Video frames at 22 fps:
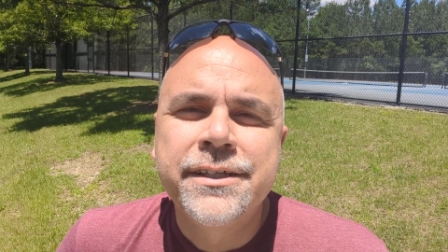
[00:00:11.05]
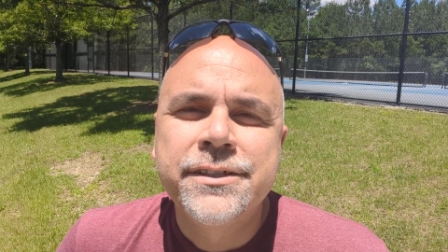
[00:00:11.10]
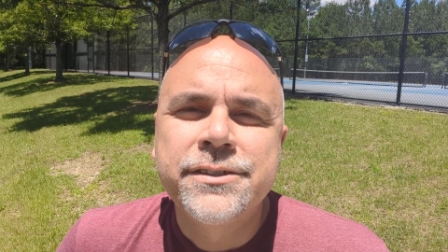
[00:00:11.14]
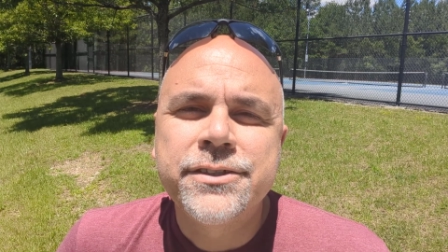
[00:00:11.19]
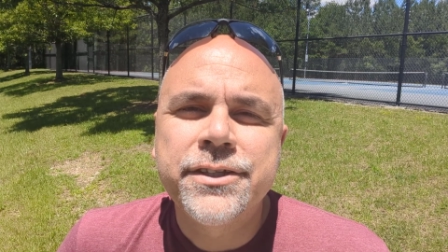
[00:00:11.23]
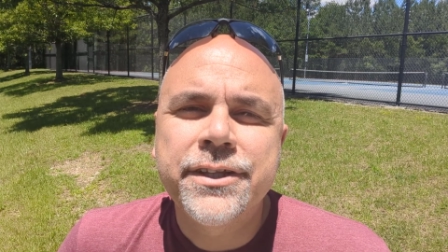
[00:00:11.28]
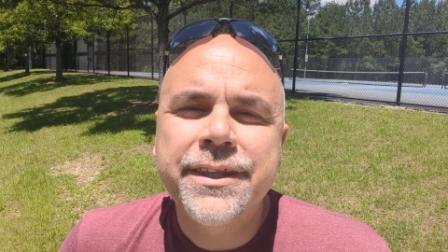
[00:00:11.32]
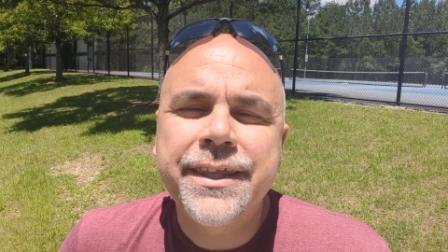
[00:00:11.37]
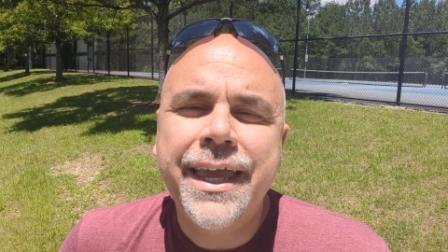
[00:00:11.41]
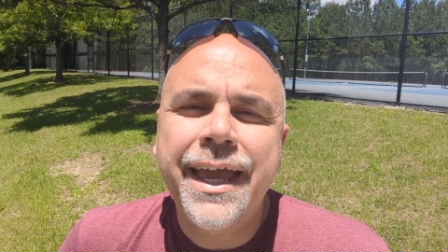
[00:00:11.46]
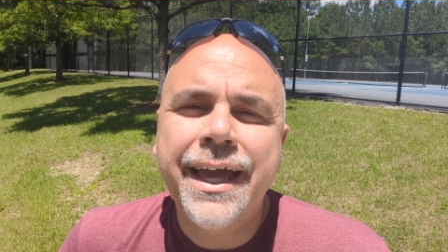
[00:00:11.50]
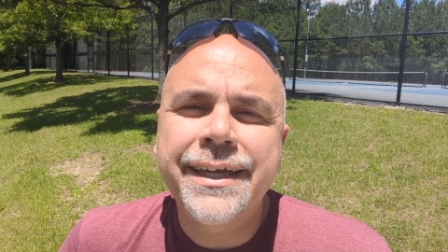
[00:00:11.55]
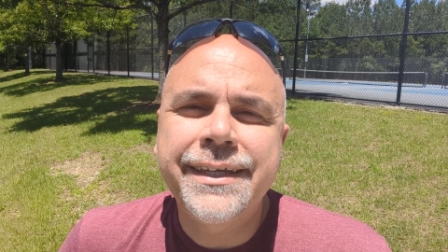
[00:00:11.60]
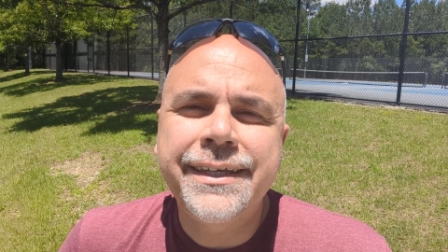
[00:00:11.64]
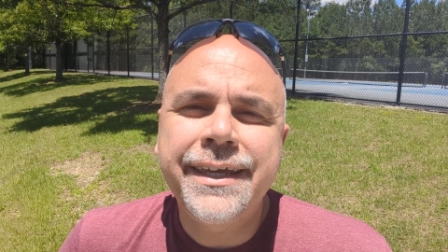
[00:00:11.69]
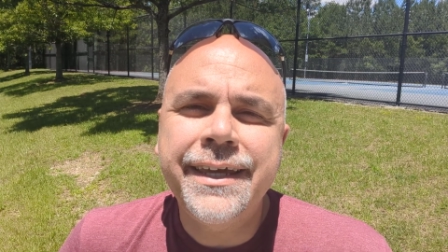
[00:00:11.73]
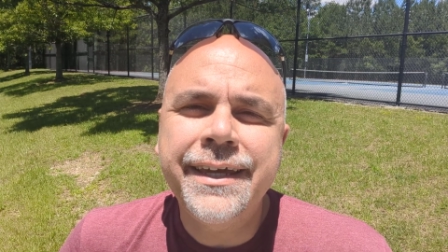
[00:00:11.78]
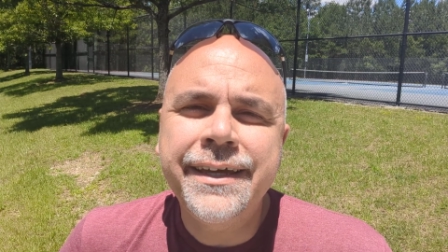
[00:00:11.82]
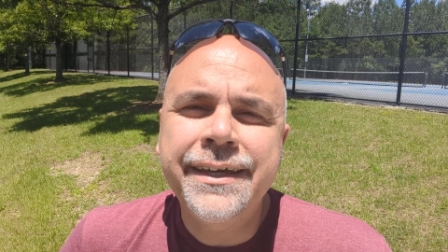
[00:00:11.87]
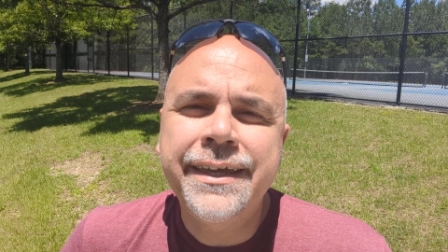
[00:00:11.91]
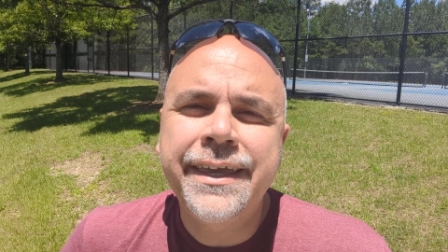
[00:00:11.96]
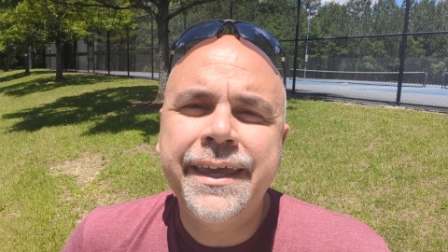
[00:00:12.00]
So the
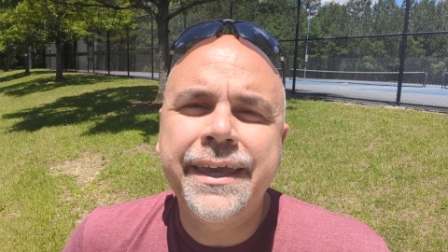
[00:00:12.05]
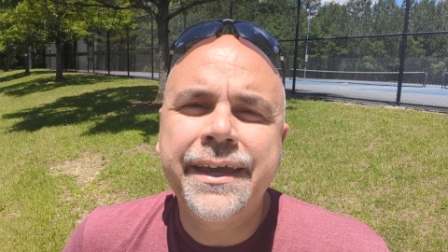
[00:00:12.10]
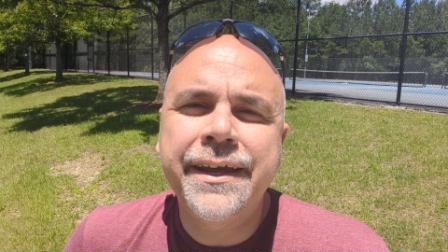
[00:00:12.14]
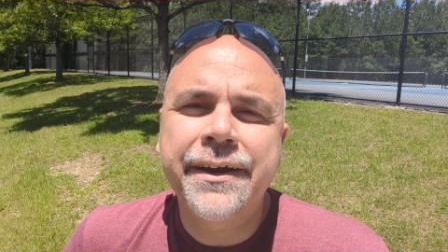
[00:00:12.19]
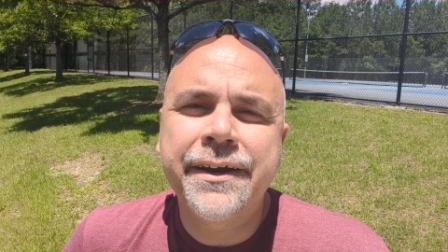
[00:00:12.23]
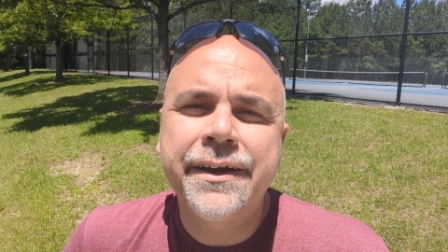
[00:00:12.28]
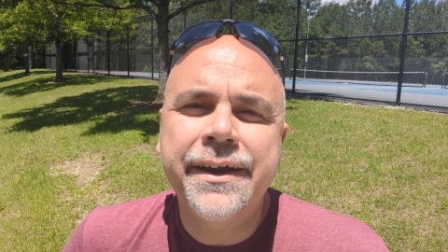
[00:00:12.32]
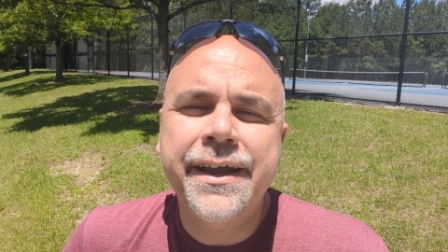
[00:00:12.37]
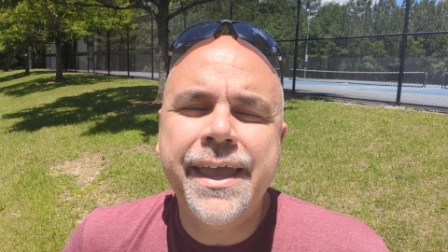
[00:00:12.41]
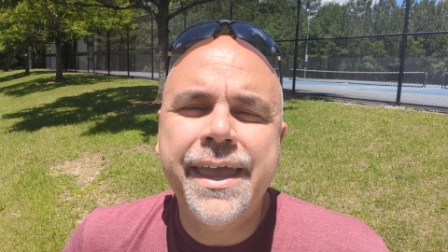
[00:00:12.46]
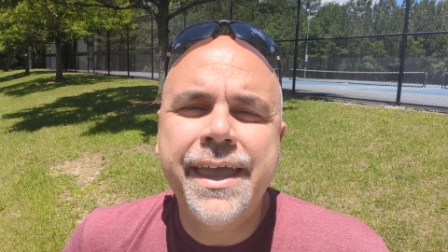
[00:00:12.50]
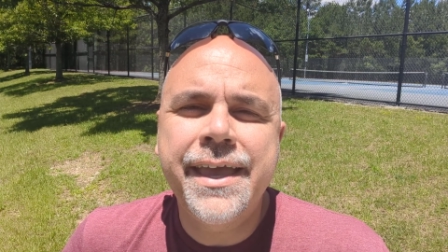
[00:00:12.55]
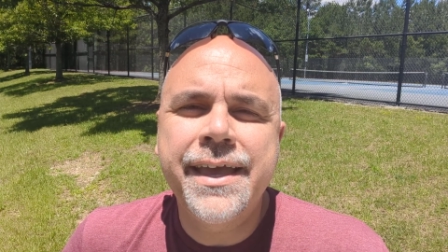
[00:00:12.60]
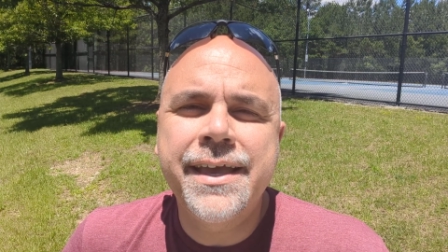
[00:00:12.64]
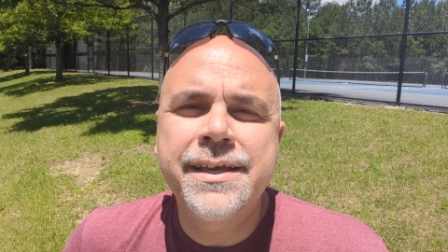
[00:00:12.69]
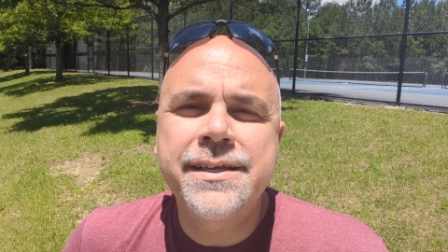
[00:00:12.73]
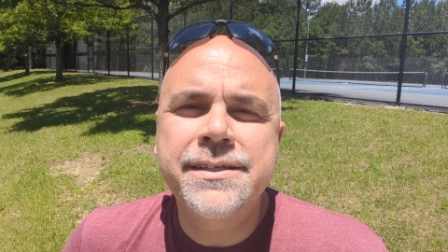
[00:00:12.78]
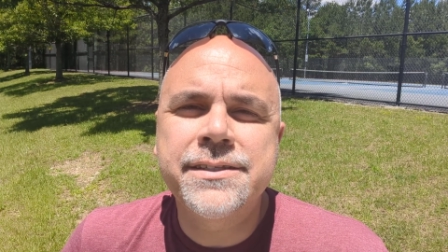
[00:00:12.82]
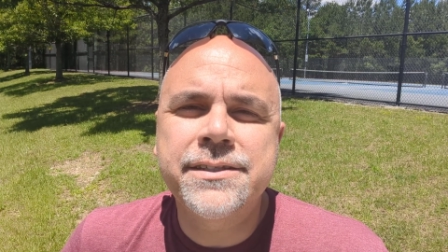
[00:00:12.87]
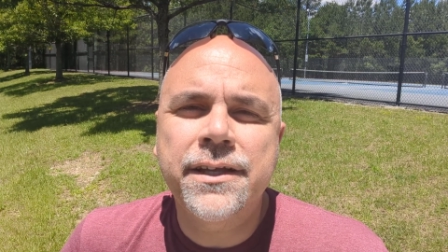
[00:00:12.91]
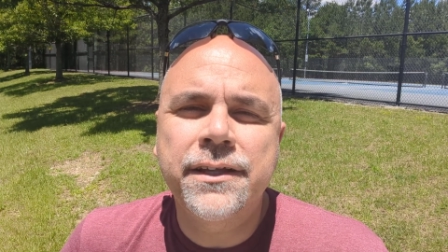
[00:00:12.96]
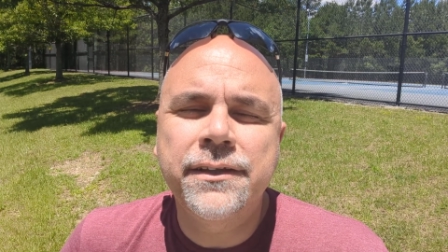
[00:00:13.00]
idea here
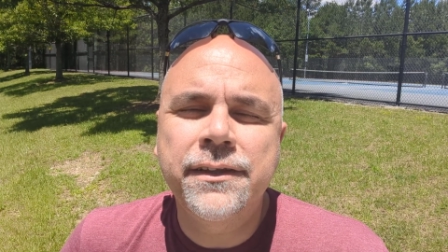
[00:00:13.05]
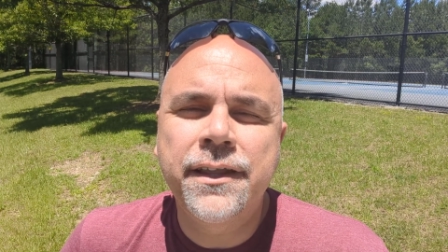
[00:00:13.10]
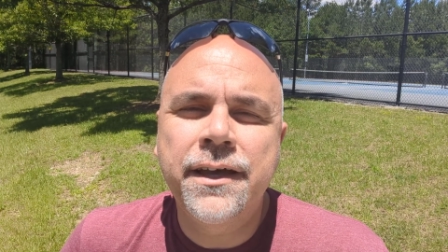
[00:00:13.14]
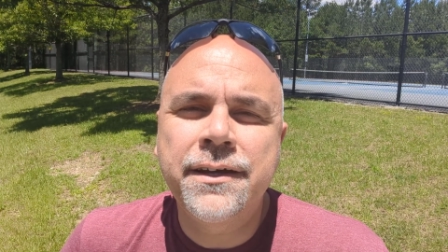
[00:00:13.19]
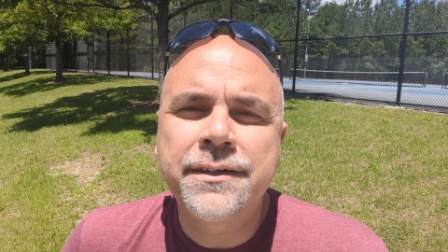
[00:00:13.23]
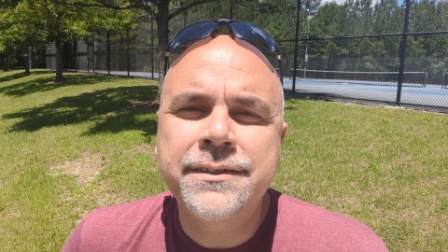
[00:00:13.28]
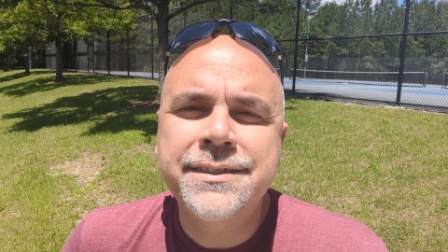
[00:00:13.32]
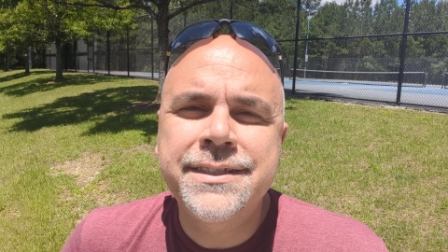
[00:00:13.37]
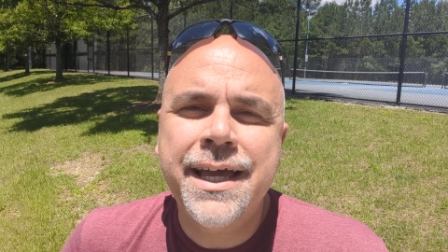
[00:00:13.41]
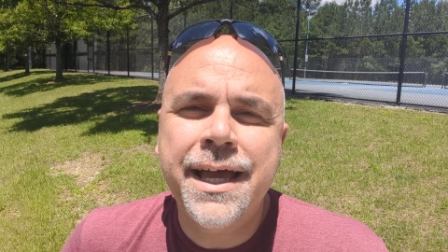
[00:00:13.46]
is a long